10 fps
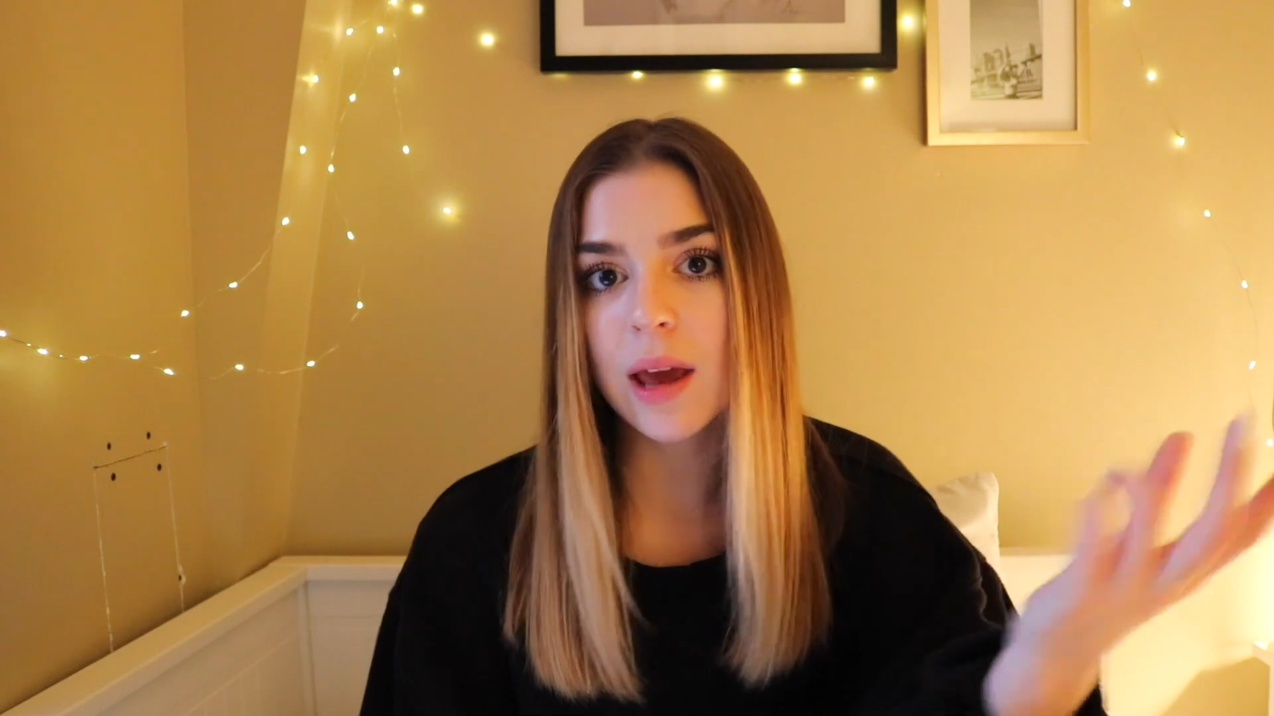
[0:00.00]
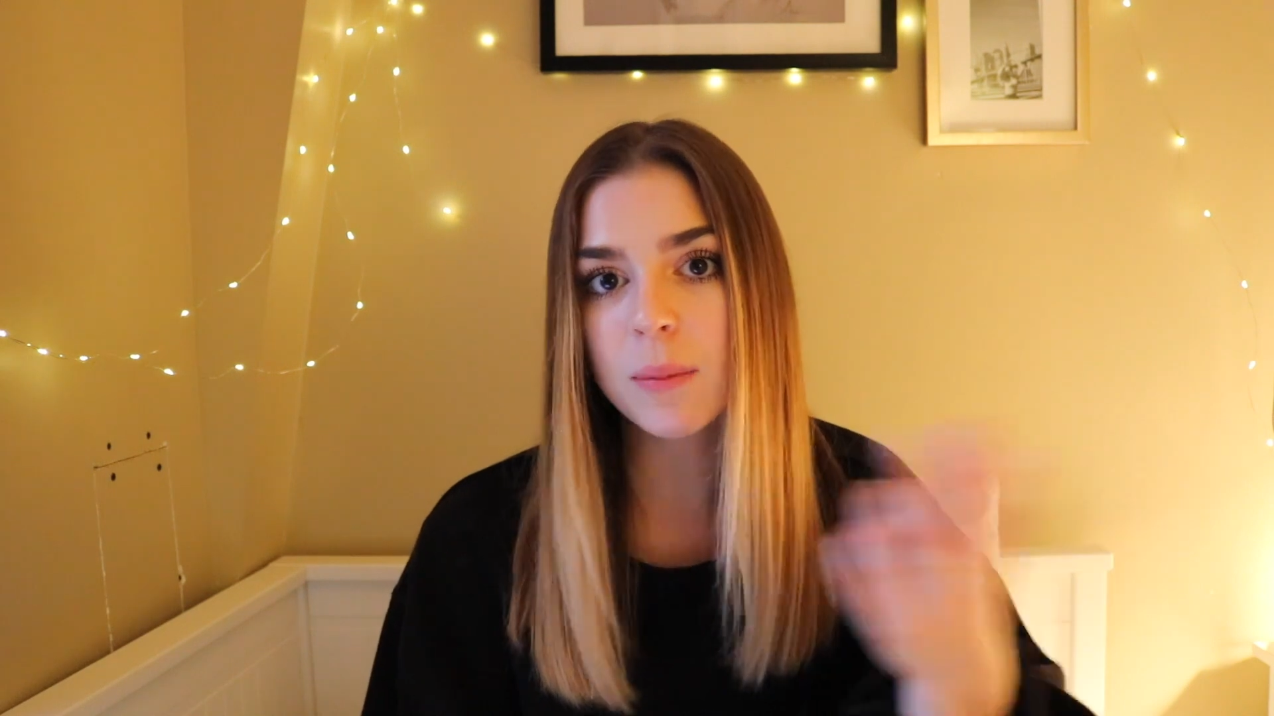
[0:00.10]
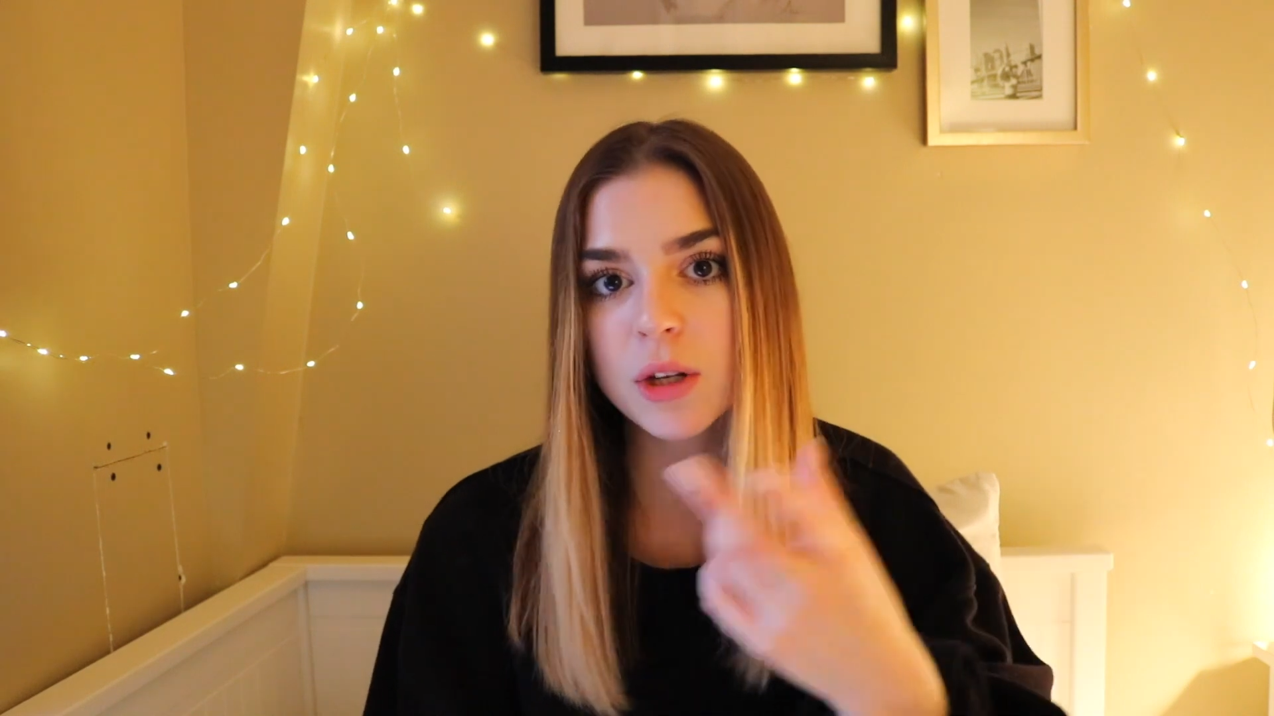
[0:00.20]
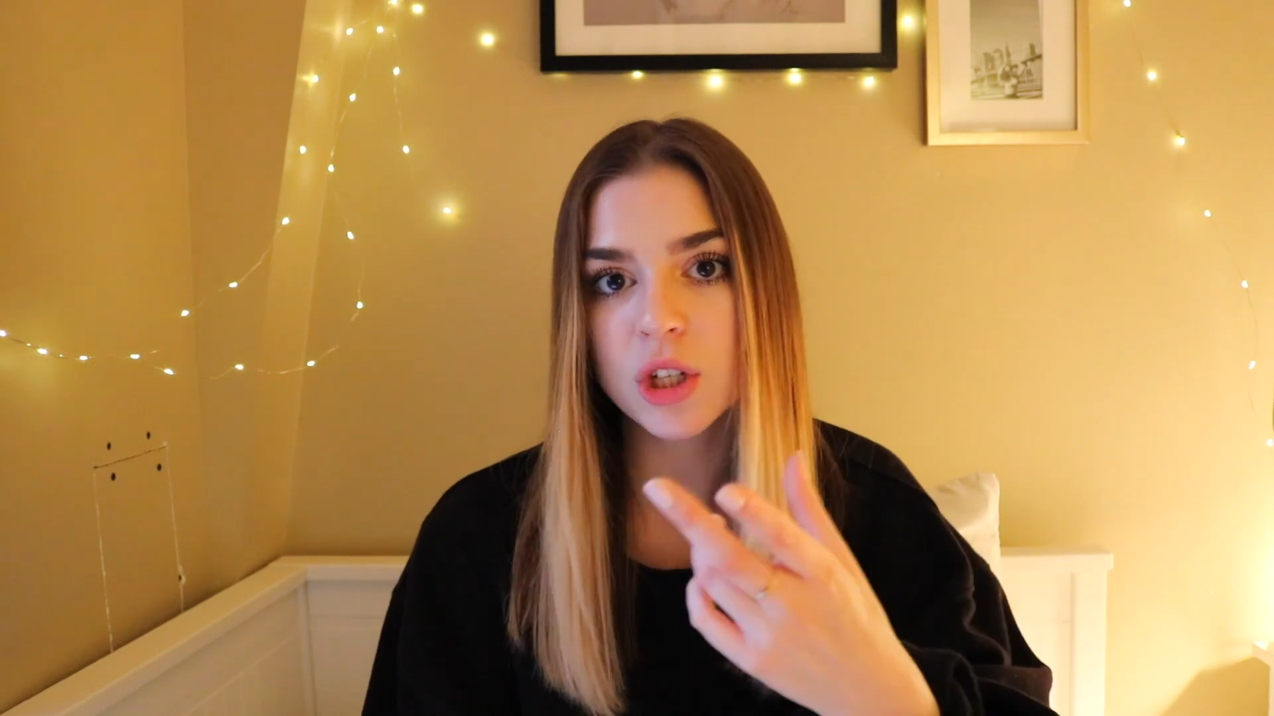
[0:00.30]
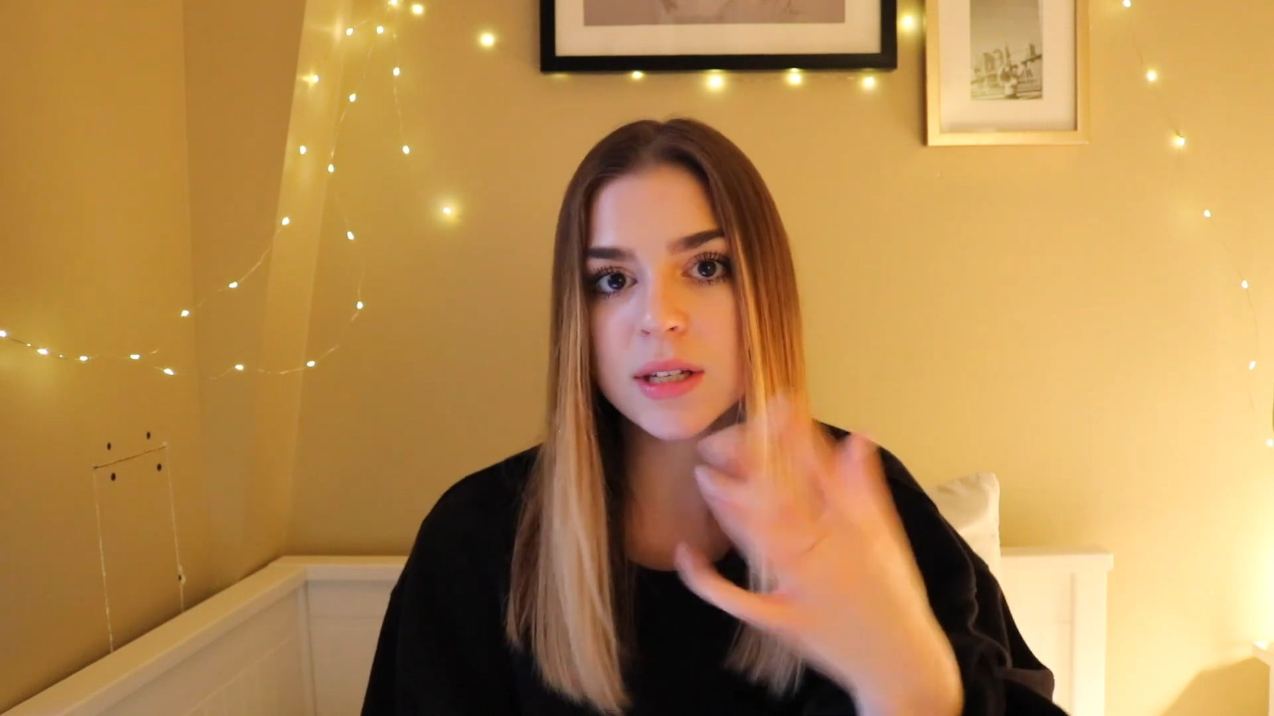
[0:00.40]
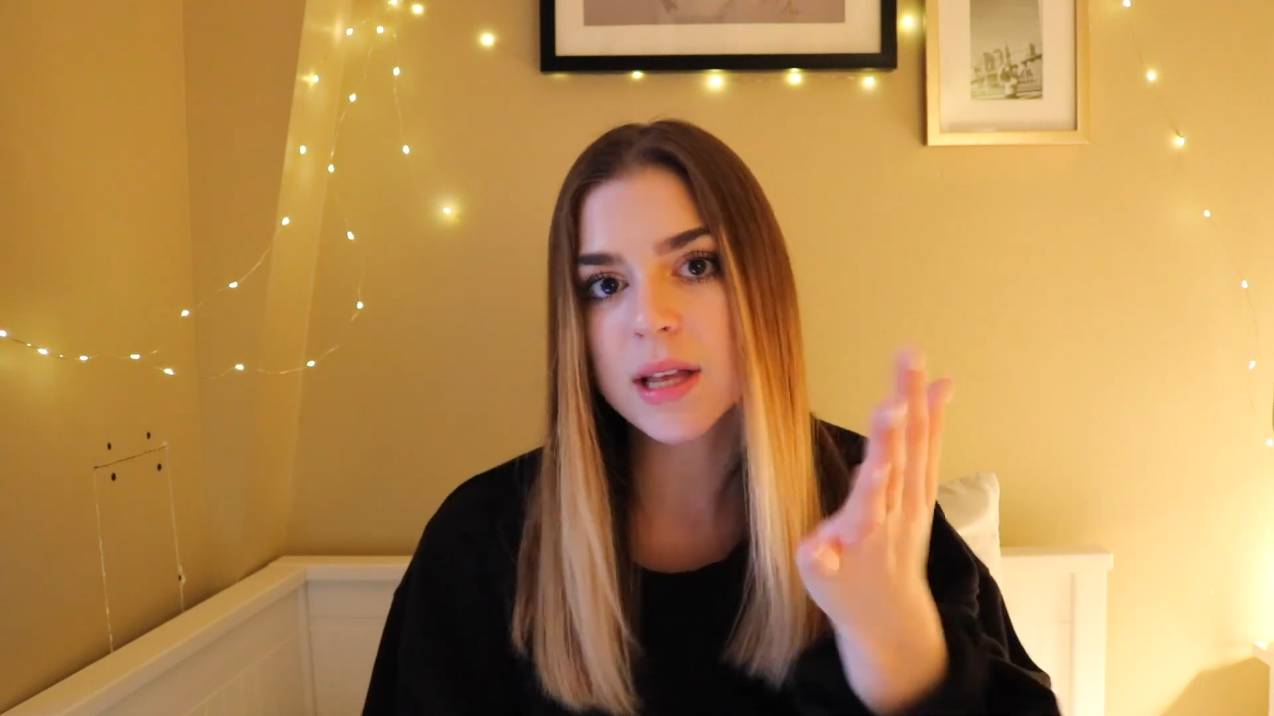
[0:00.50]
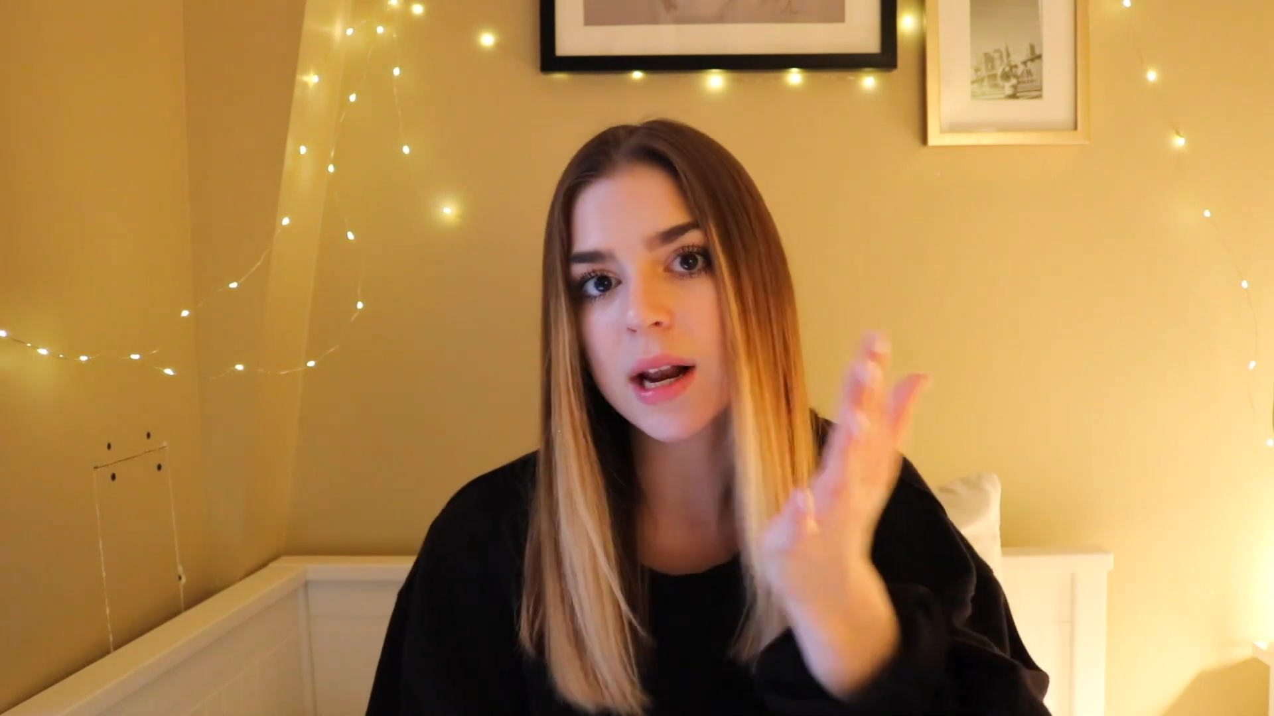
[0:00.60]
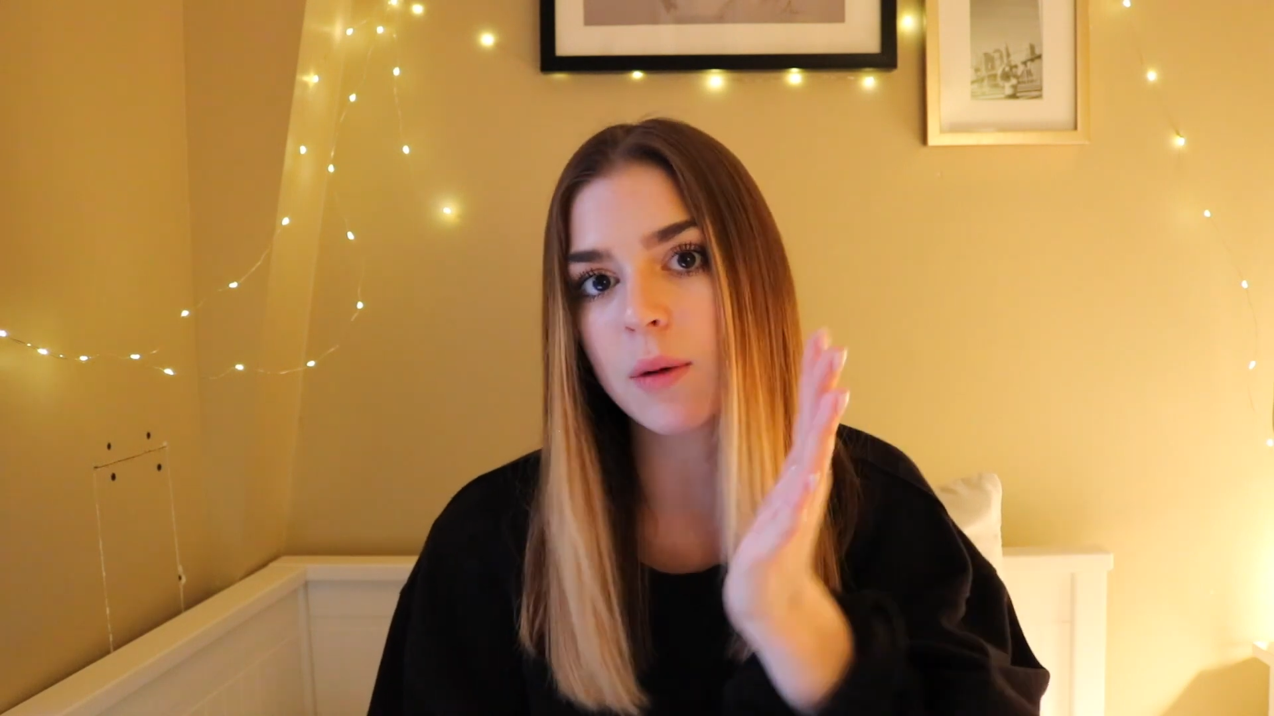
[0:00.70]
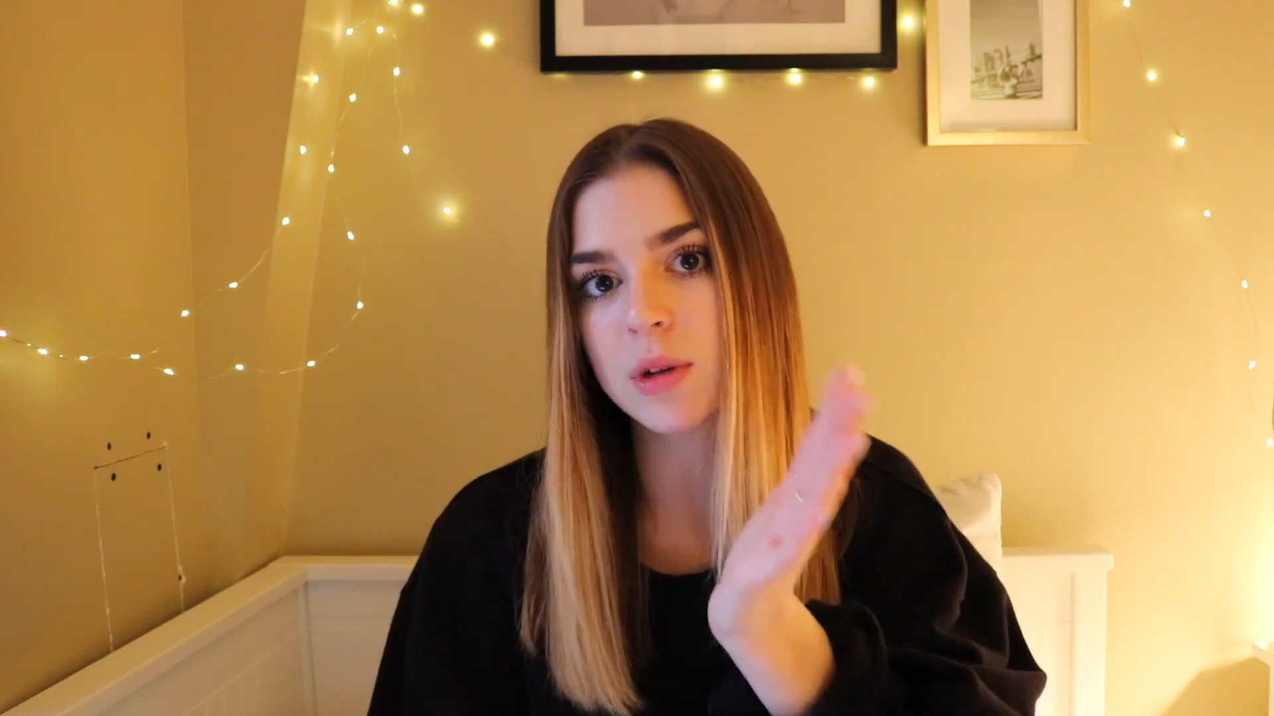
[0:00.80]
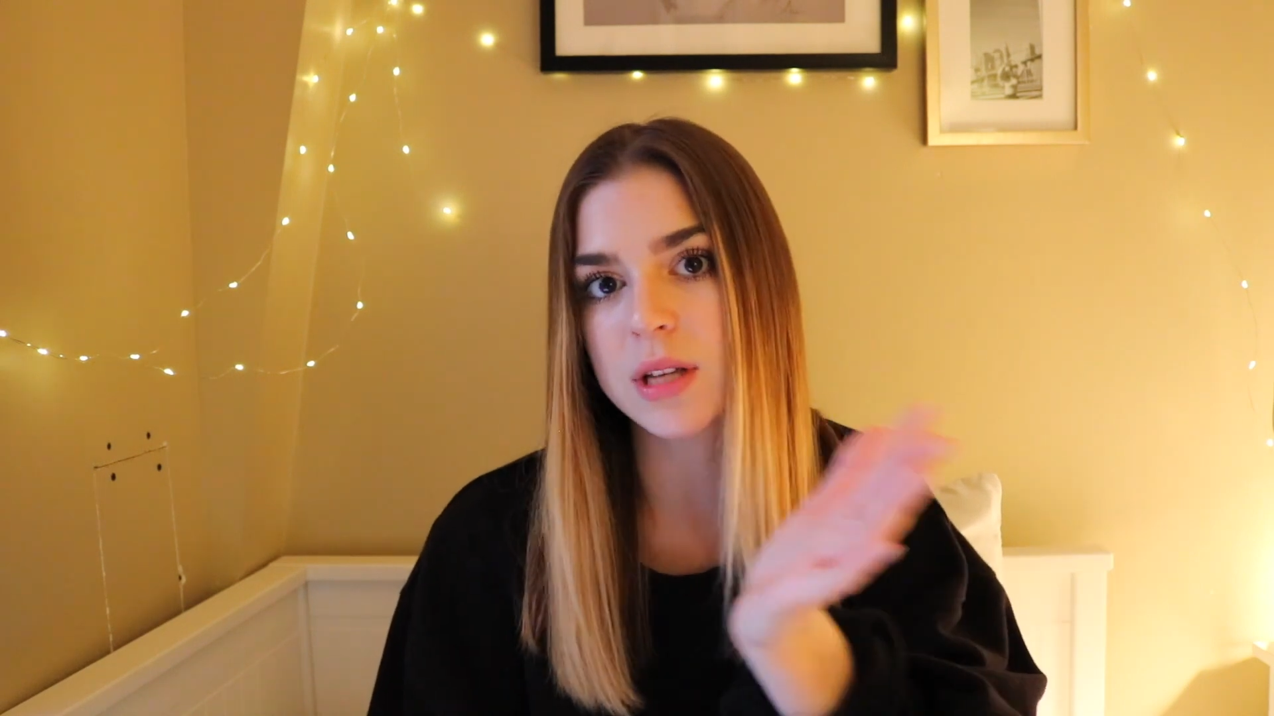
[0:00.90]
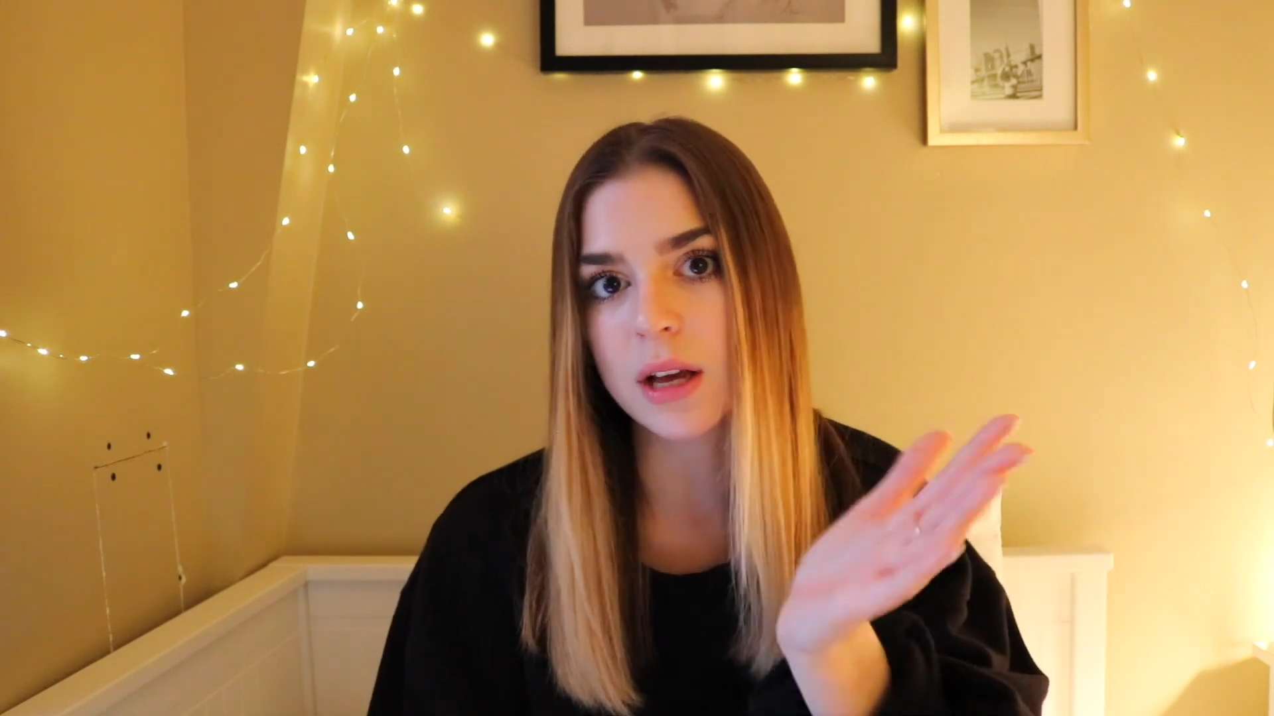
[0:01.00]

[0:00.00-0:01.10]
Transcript: images that I was